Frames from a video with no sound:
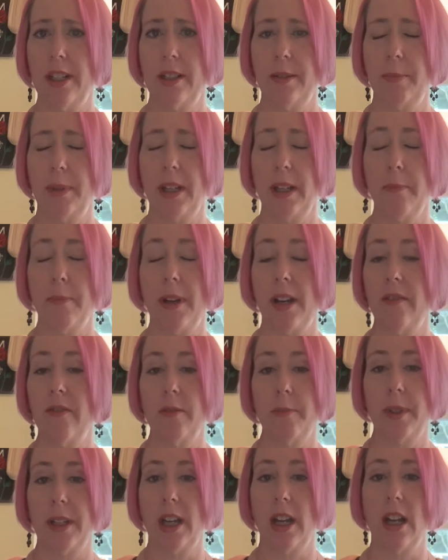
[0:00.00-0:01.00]
to be above
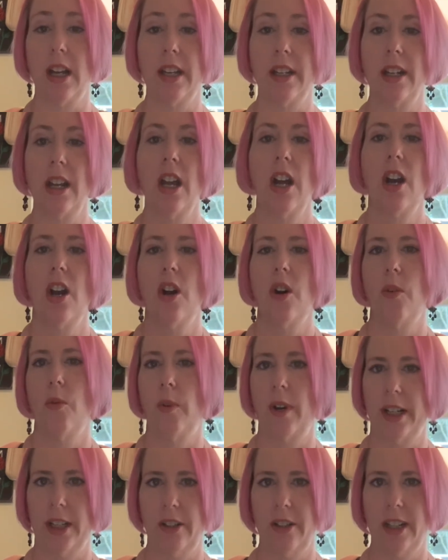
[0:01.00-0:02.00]
and beyond
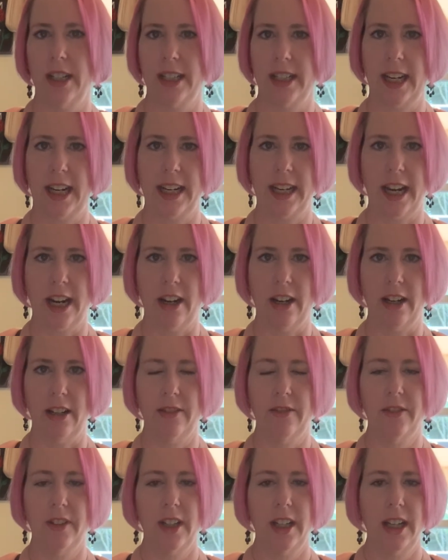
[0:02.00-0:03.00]
what you can take care of.